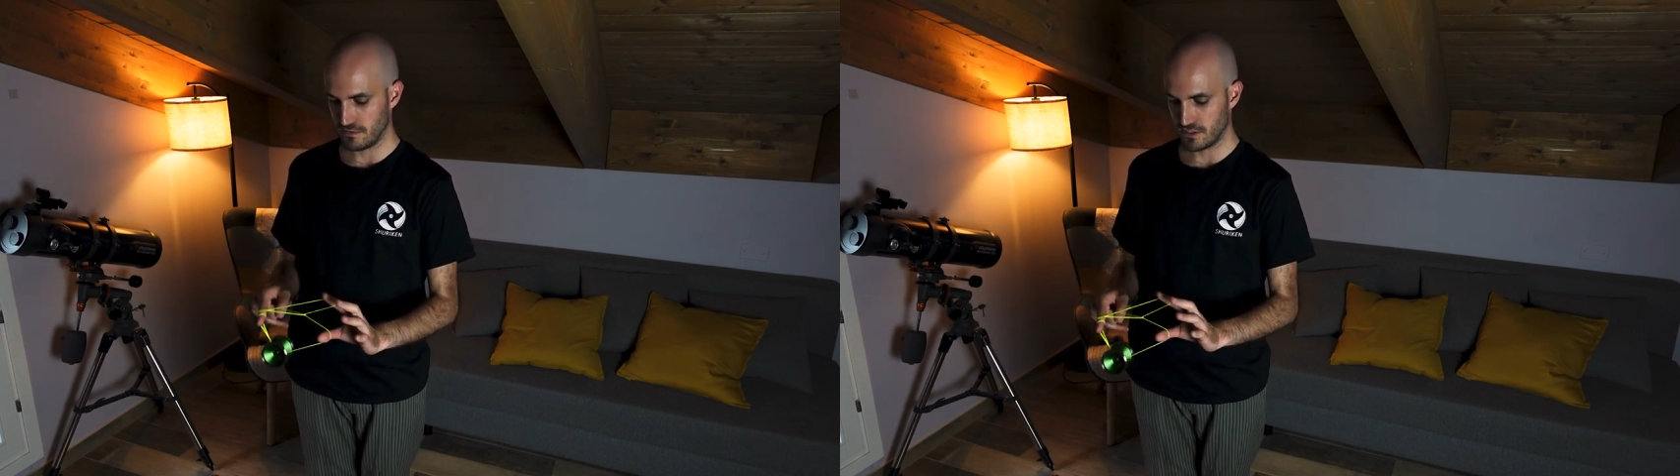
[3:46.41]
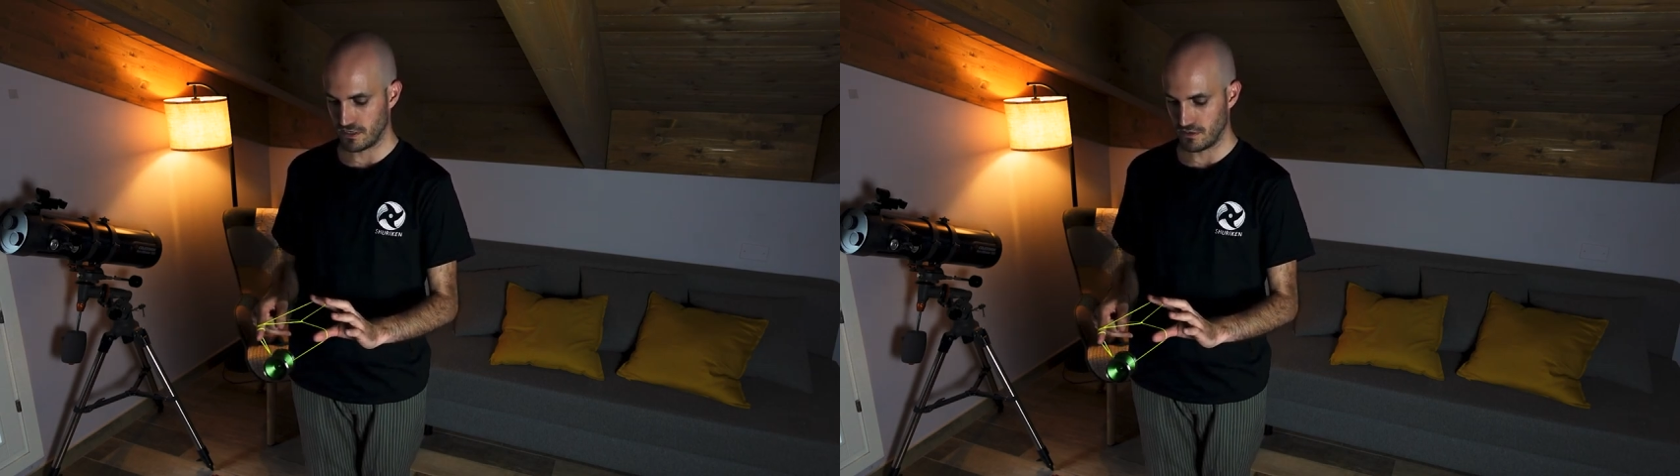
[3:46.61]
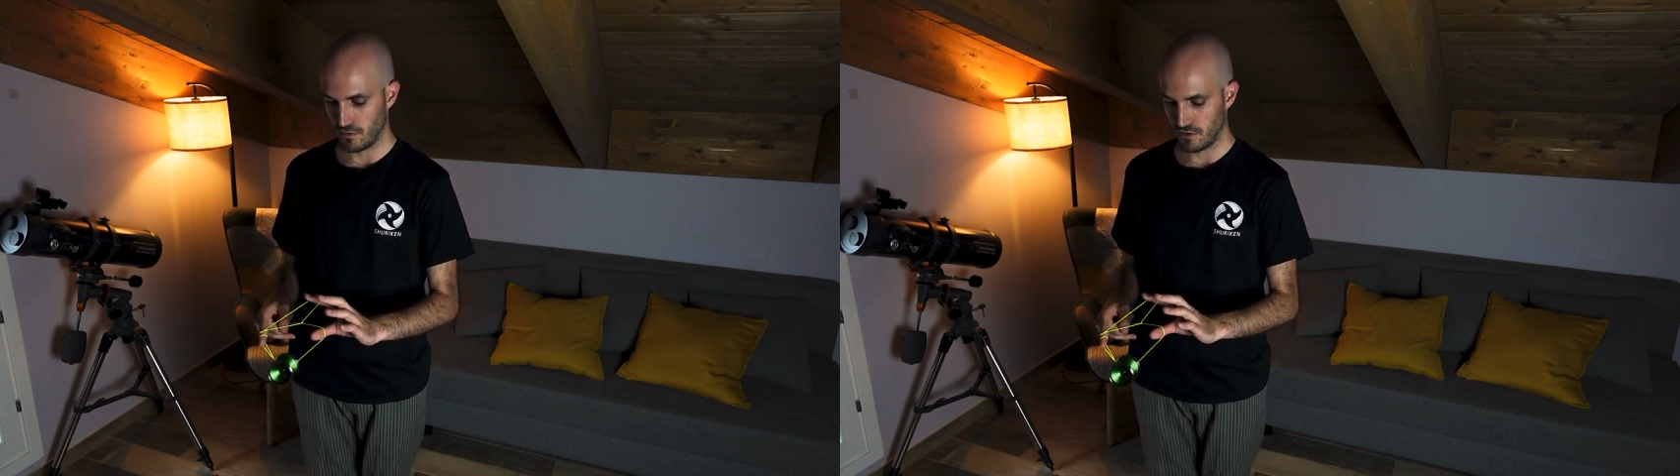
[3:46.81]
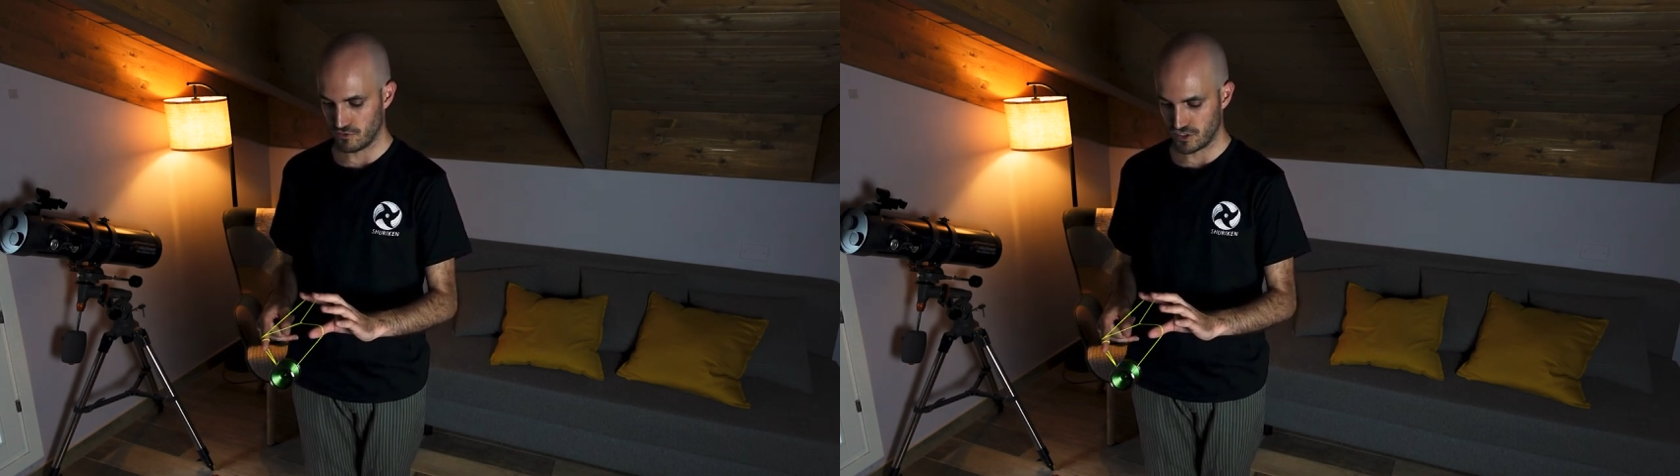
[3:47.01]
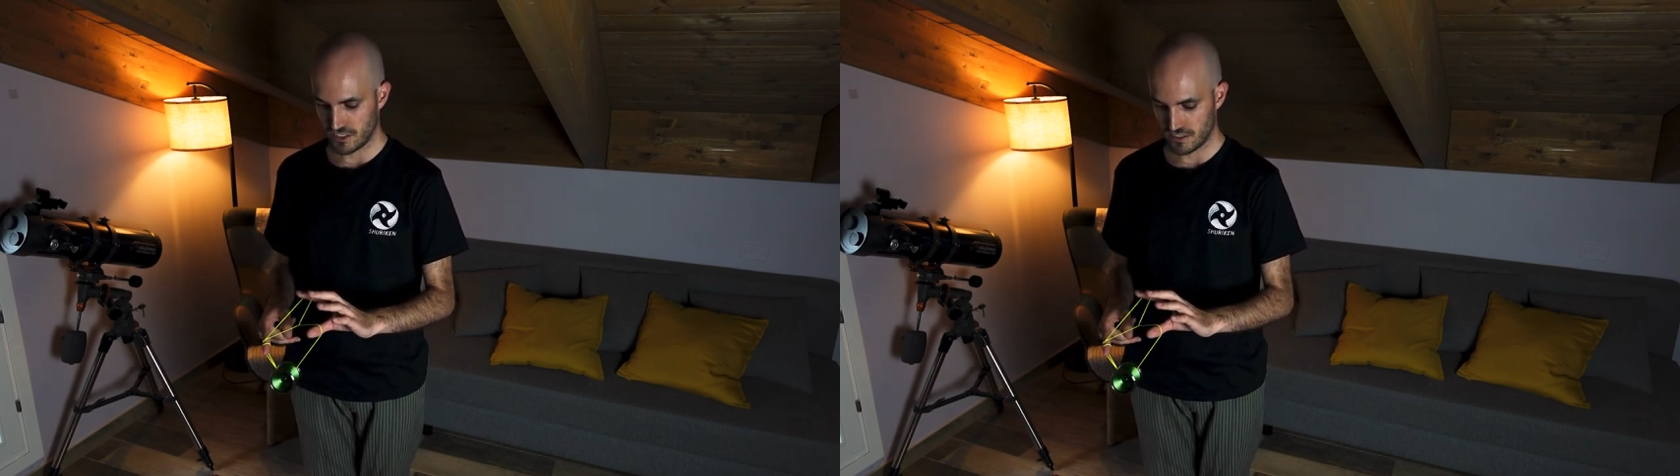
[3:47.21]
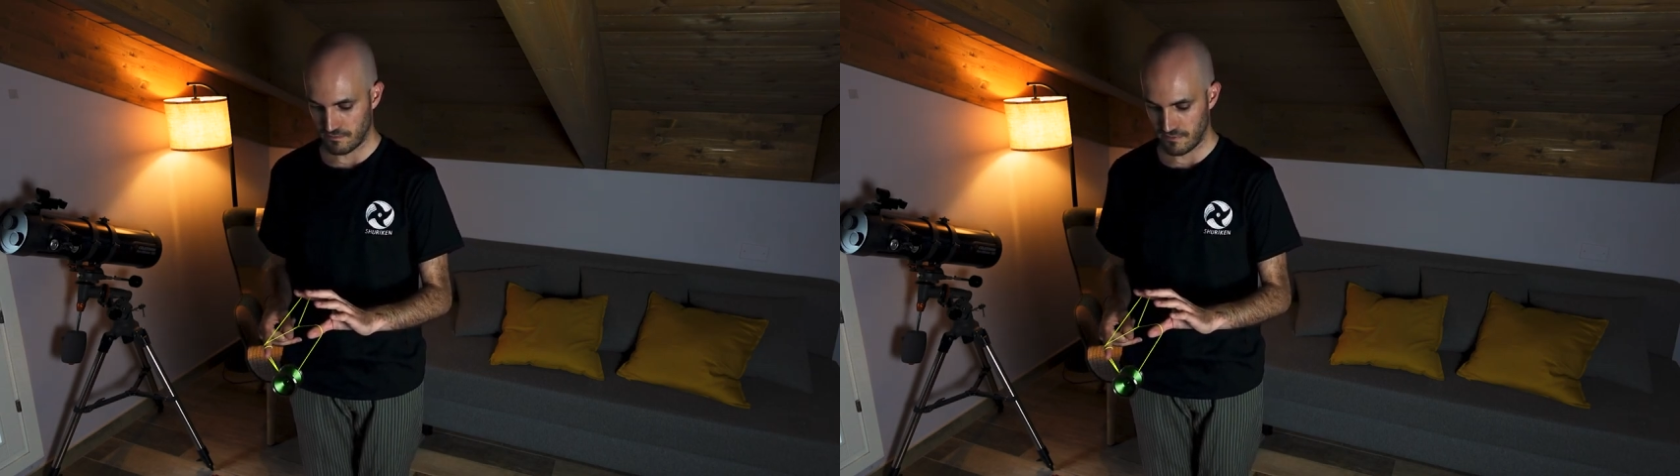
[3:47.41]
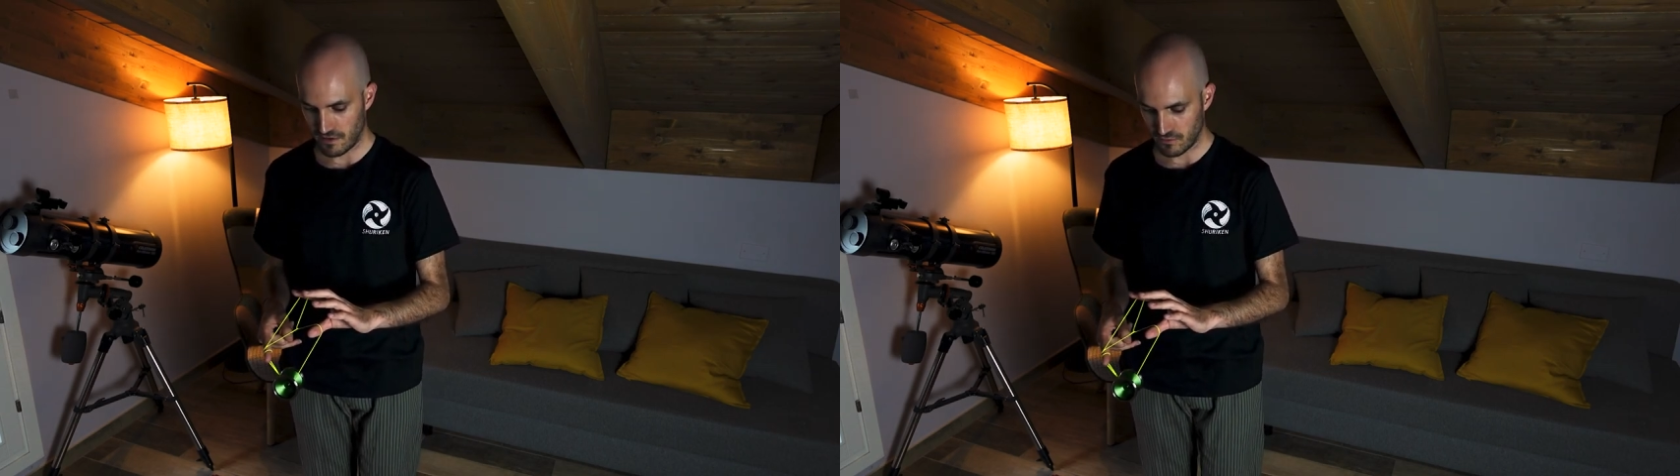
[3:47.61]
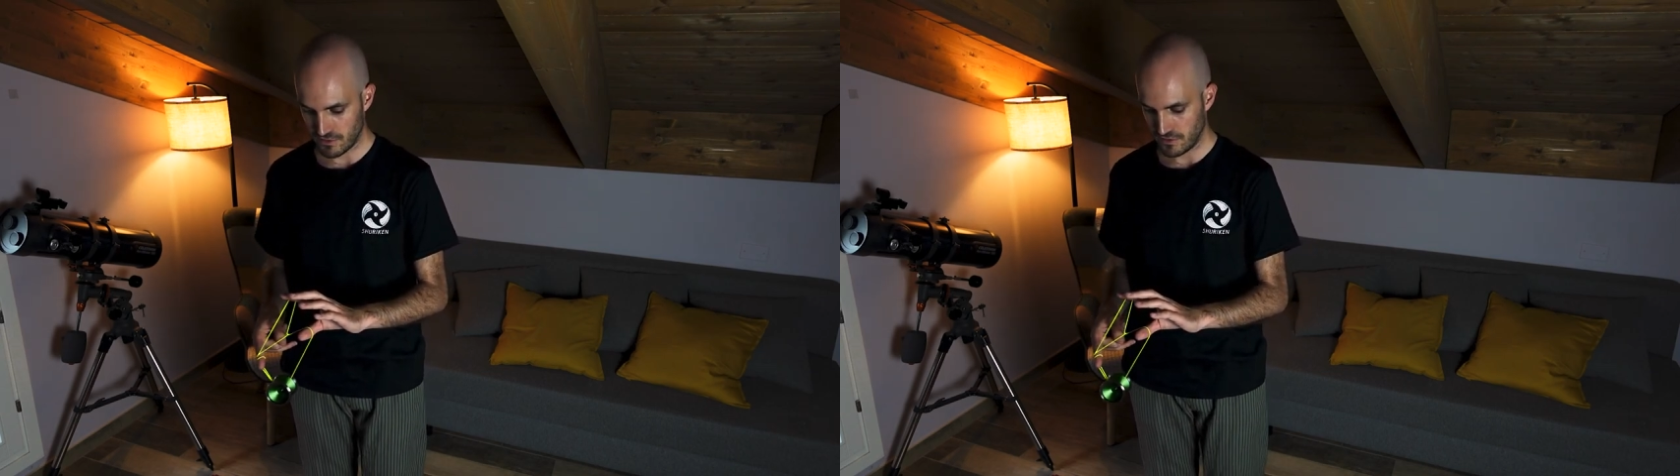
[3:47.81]
string where you just
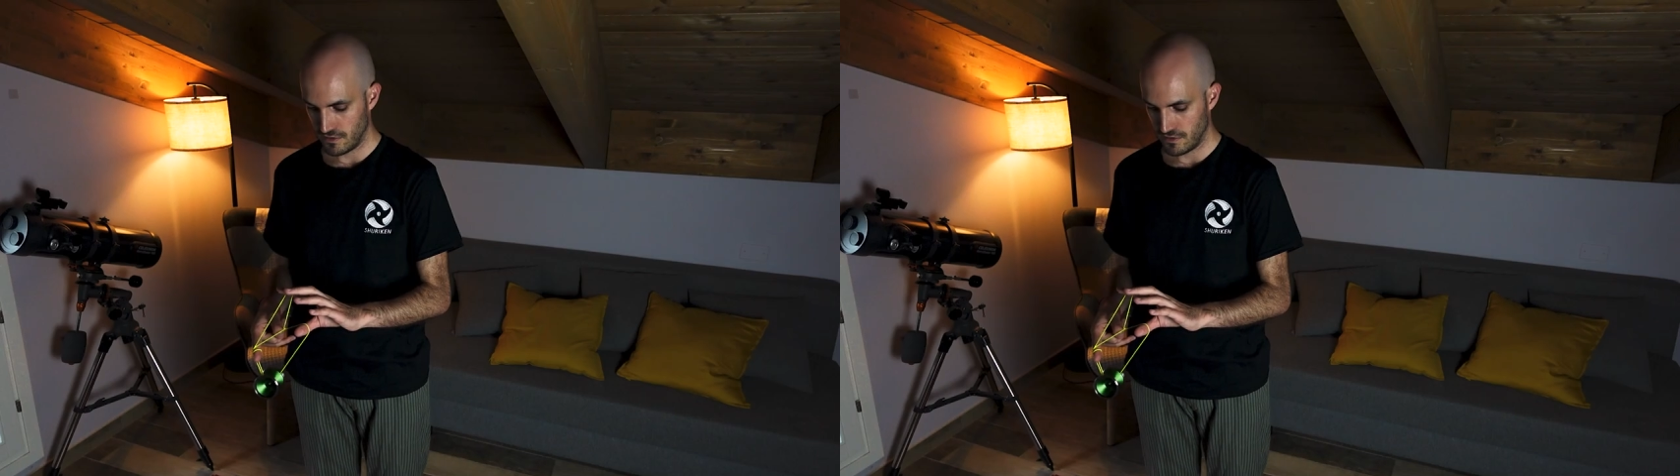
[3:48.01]
unmount.